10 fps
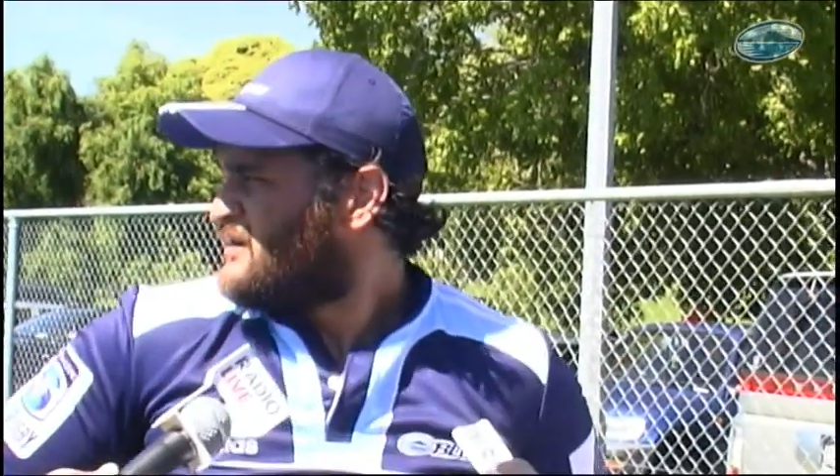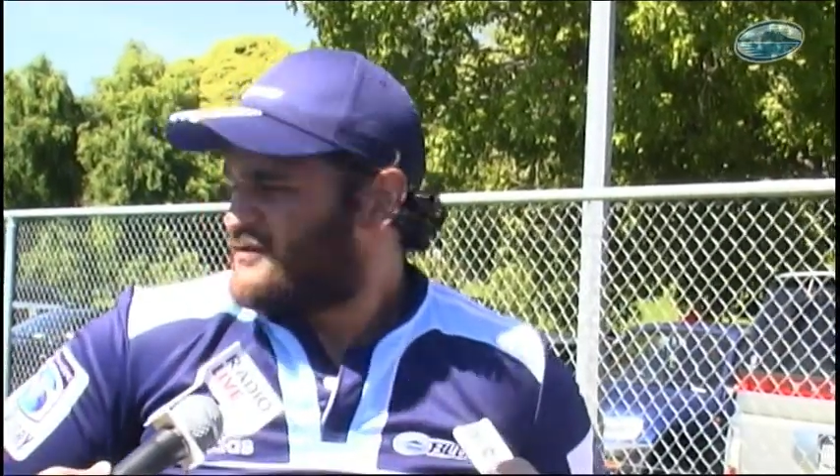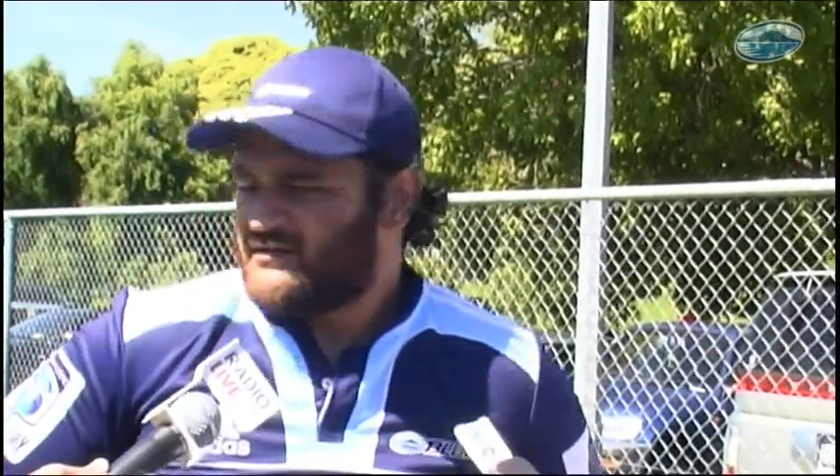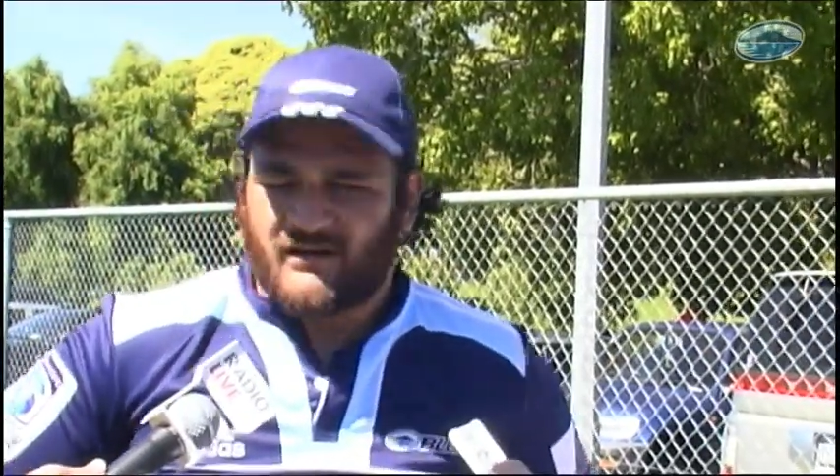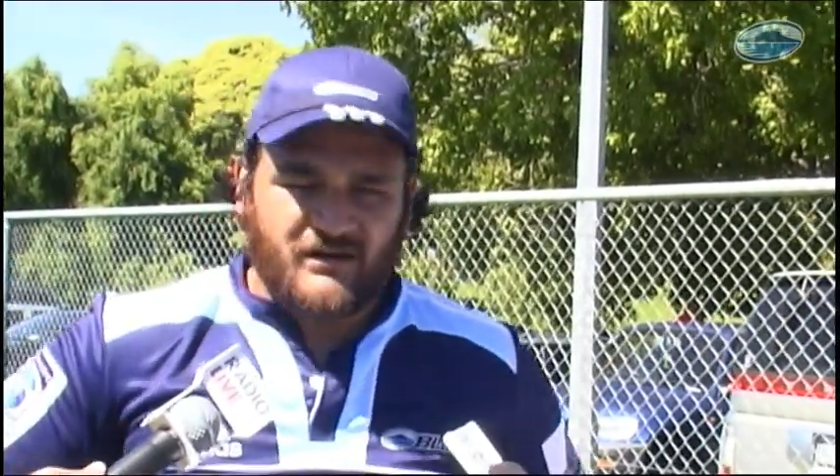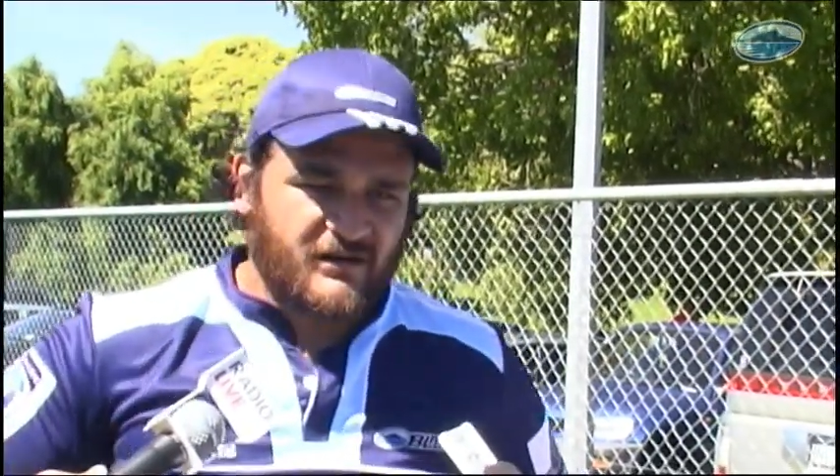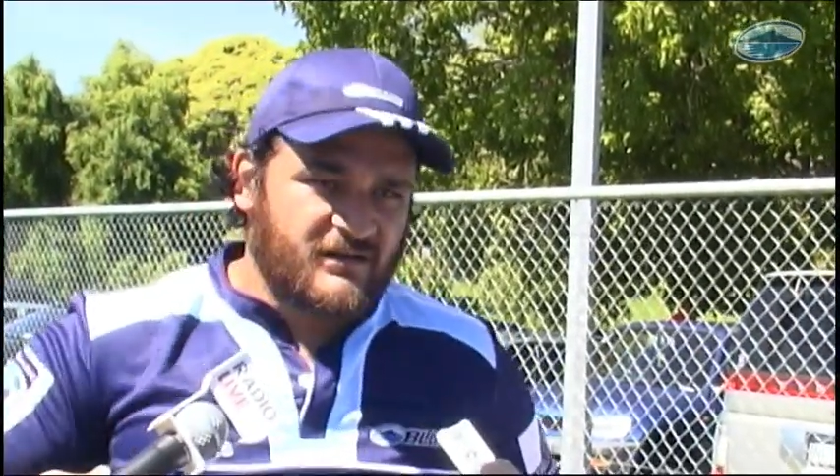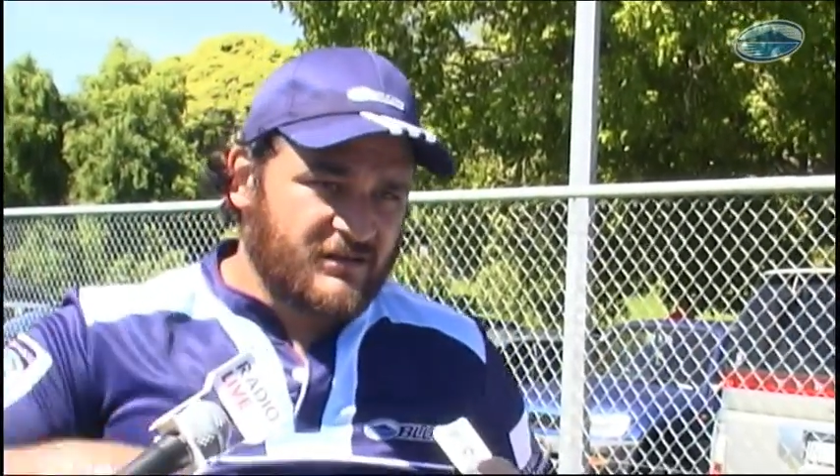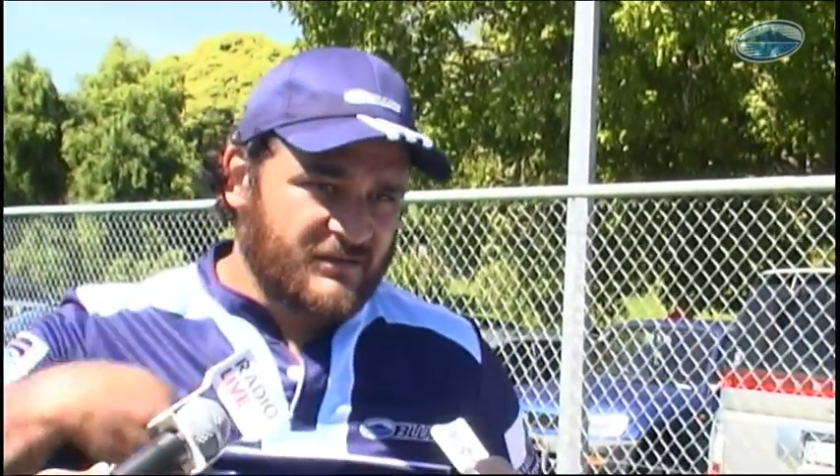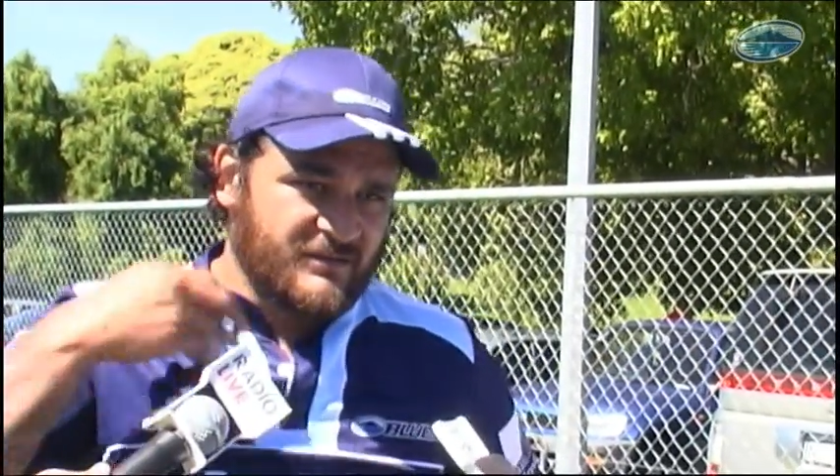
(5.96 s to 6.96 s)
Yeah,
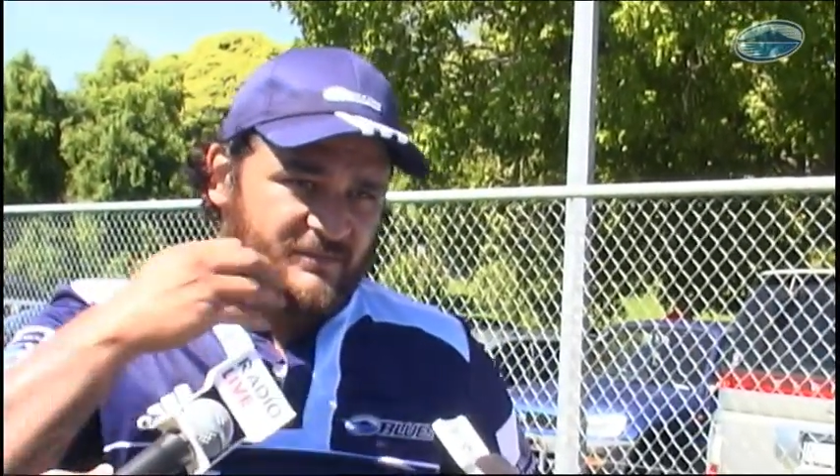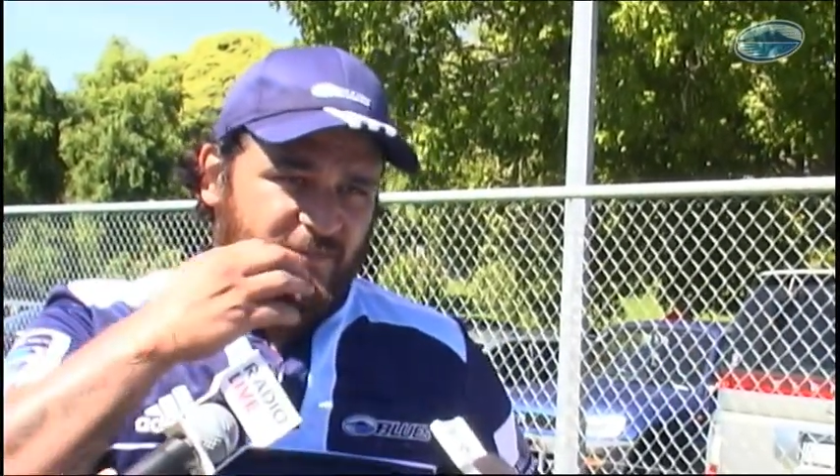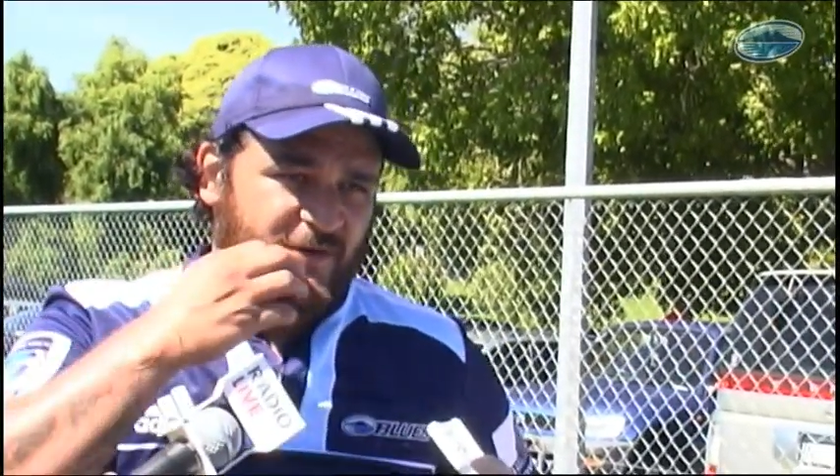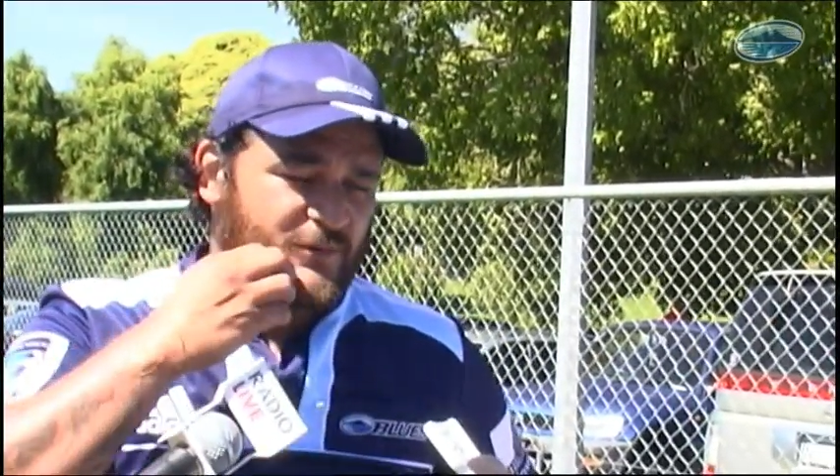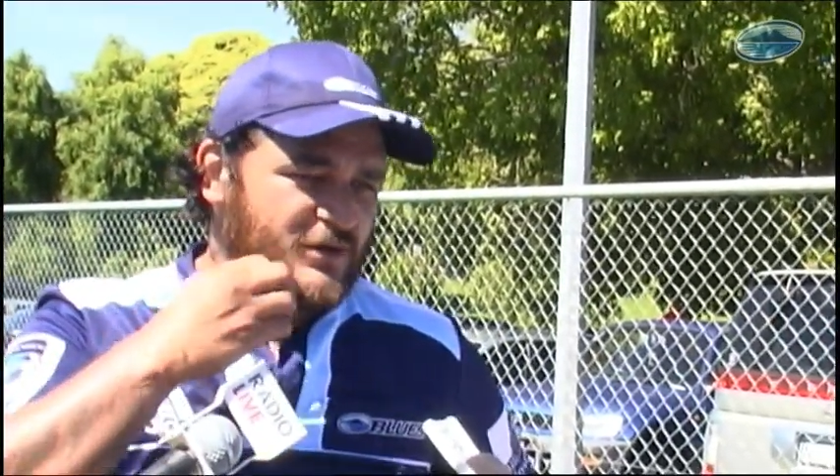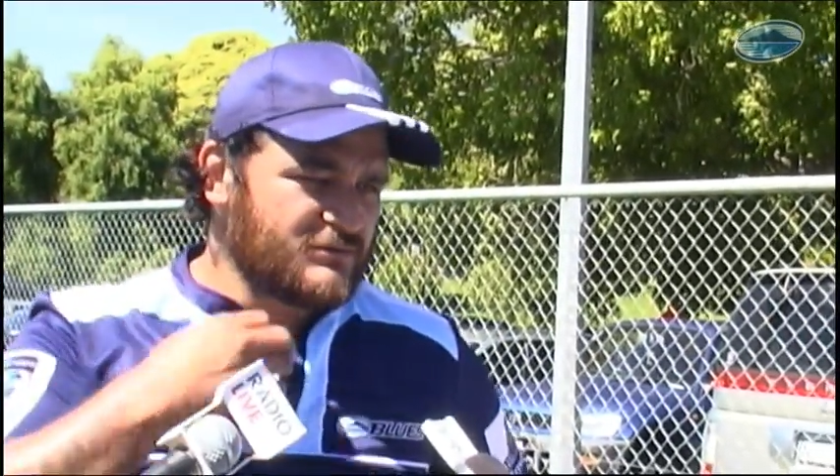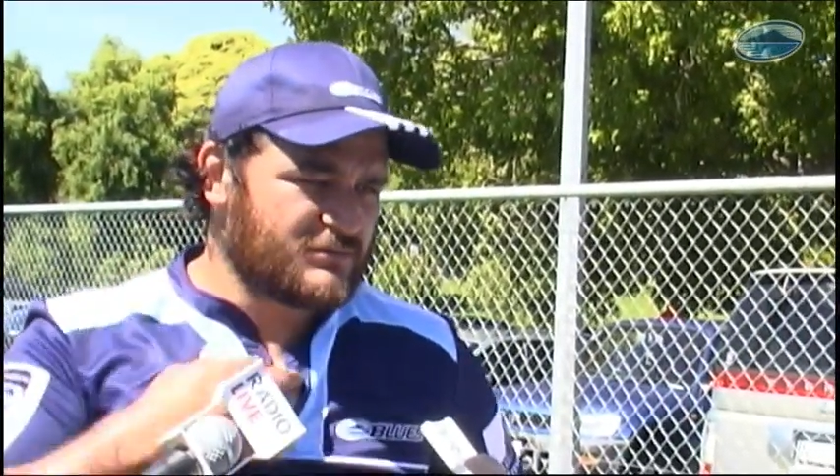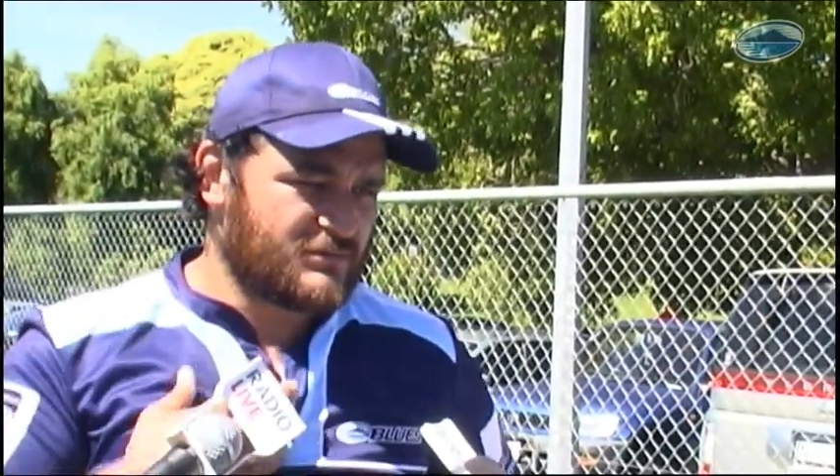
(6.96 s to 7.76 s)
pretty well.